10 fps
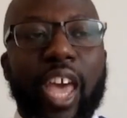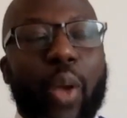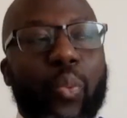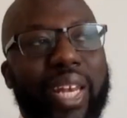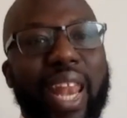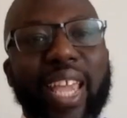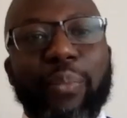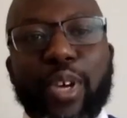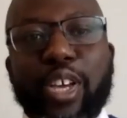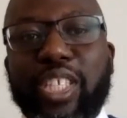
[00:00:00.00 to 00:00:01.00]
And we like
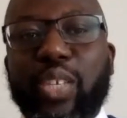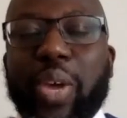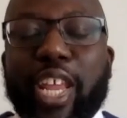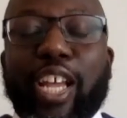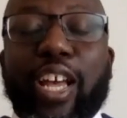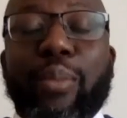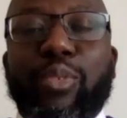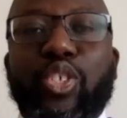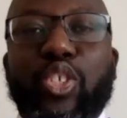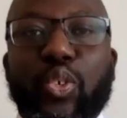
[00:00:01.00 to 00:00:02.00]
mercy when it
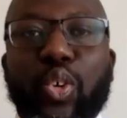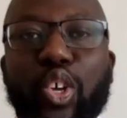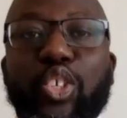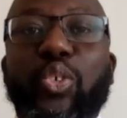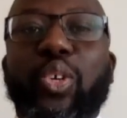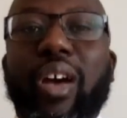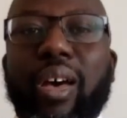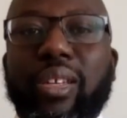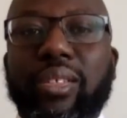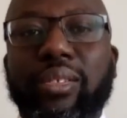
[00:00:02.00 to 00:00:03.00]
comes to
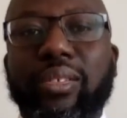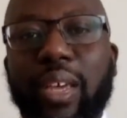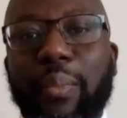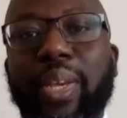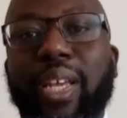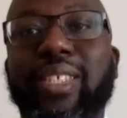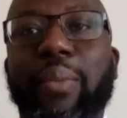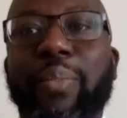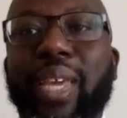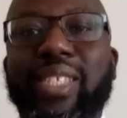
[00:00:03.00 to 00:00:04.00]
God, because
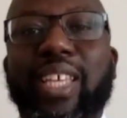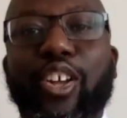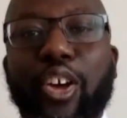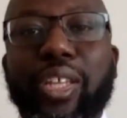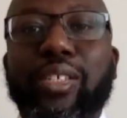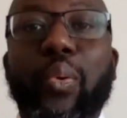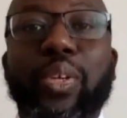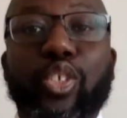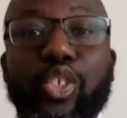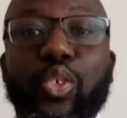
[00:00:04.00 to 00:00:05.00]
it means that God is going
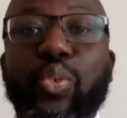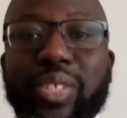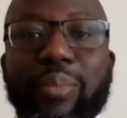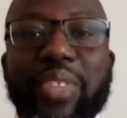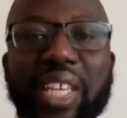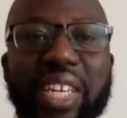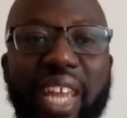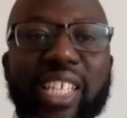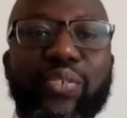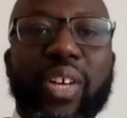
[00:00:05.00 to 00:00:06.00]
to do something
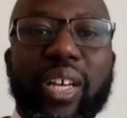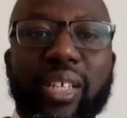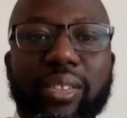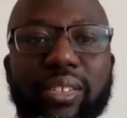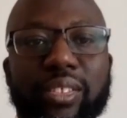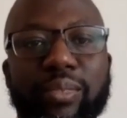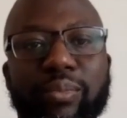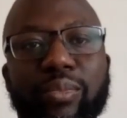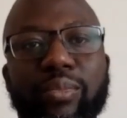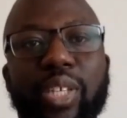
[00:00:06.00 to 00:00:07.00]
nice for us.
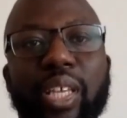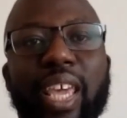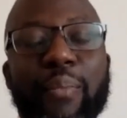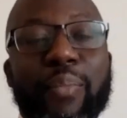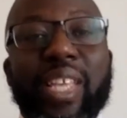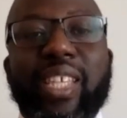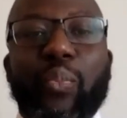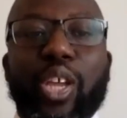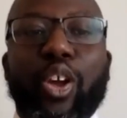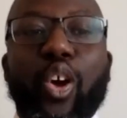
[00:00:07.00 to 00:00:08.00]
It means that
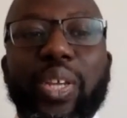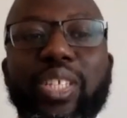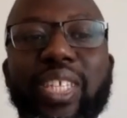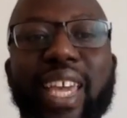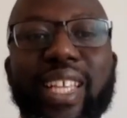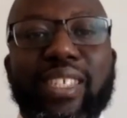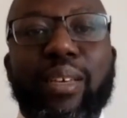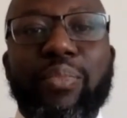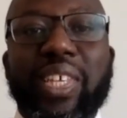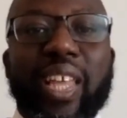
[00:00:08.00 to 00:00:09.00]
we are going to get
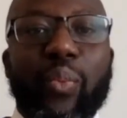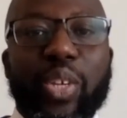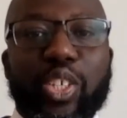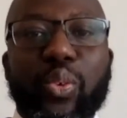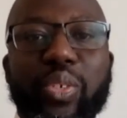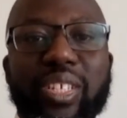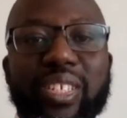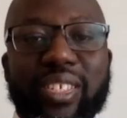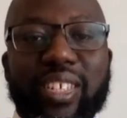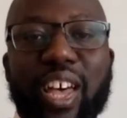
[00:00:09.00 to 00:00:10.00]
something that we don't
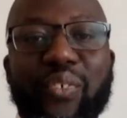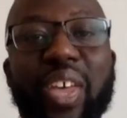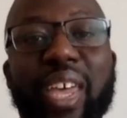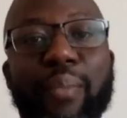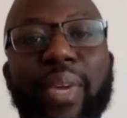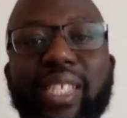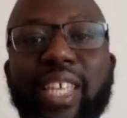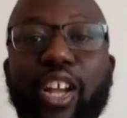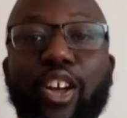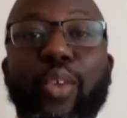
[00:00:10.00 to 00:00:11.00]
deserve. It means
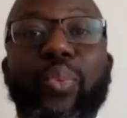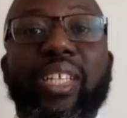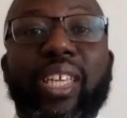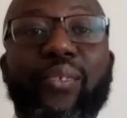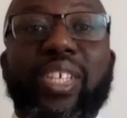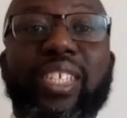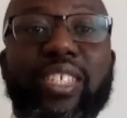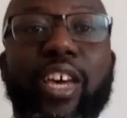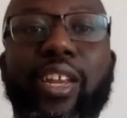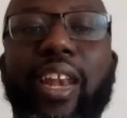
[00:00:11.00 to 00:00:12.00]
that God will give us
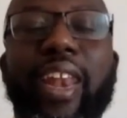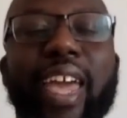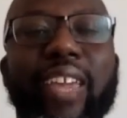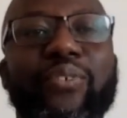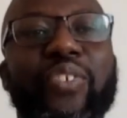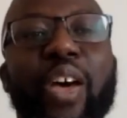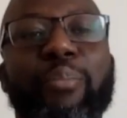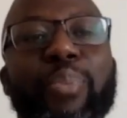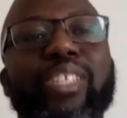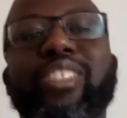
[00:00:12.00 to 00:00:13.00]
eternal life.
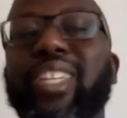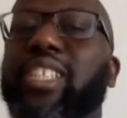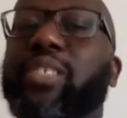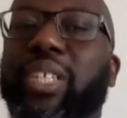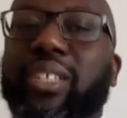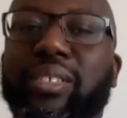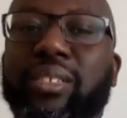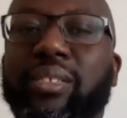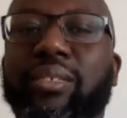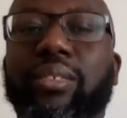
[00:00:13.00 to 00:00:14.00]
But judgment,
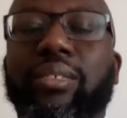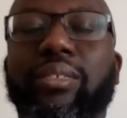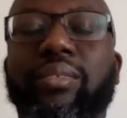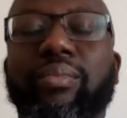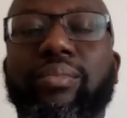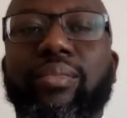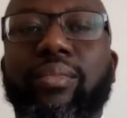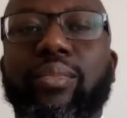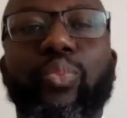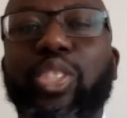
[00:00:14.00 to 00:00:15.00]

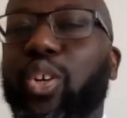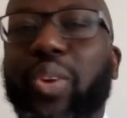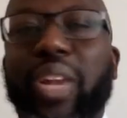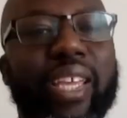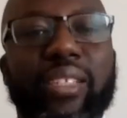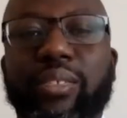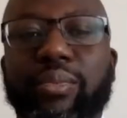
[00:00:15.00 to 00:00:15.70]
we don't like.